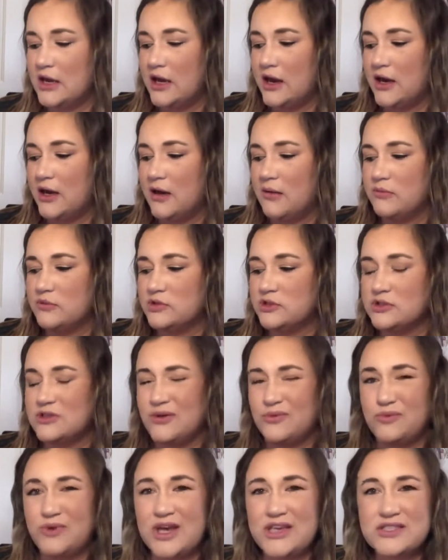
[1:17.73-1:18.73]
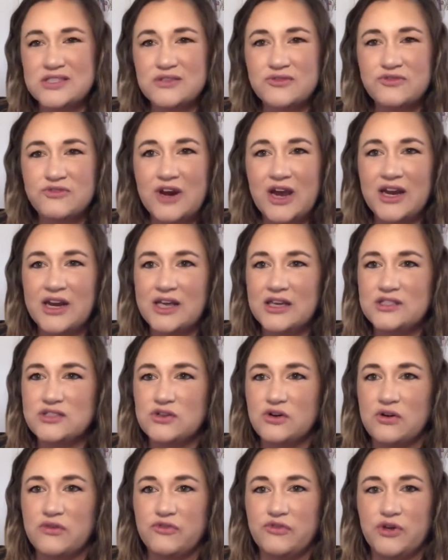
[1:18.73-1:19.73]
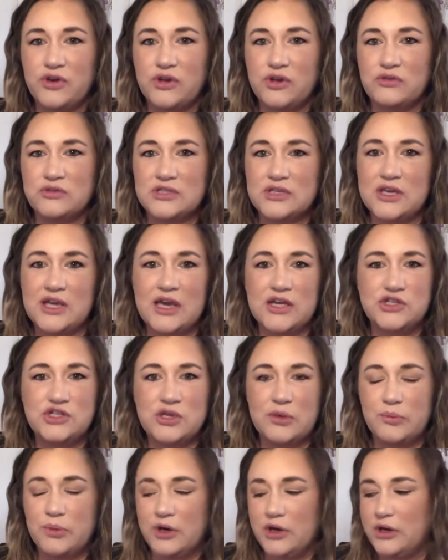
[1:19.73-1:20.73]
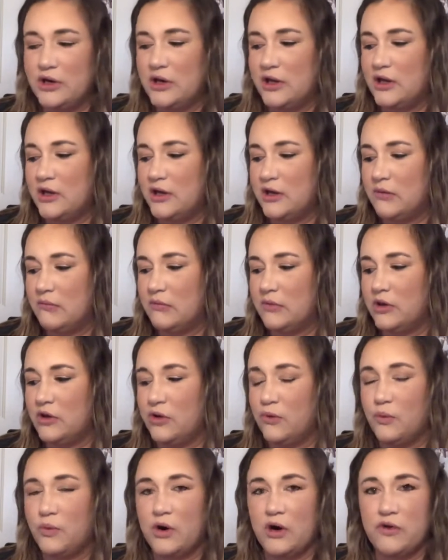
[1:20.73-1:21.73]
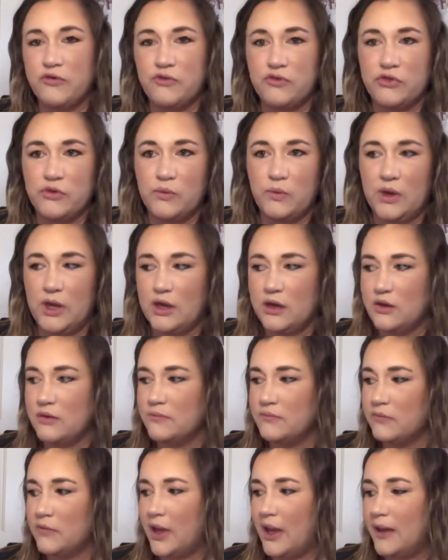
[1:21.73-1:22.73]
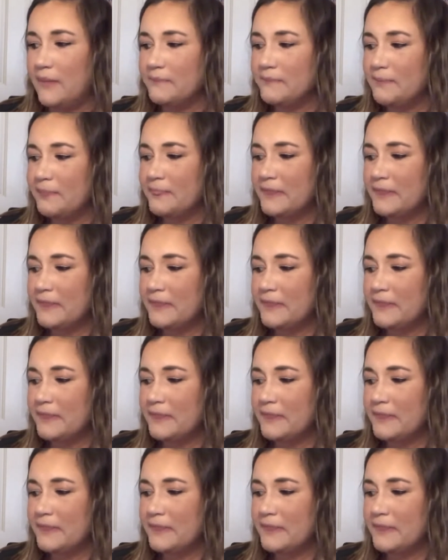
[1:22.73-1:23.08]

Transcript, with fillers: Um, so the rest of Fridays are for you to catch up on um, your work for the week. Okay,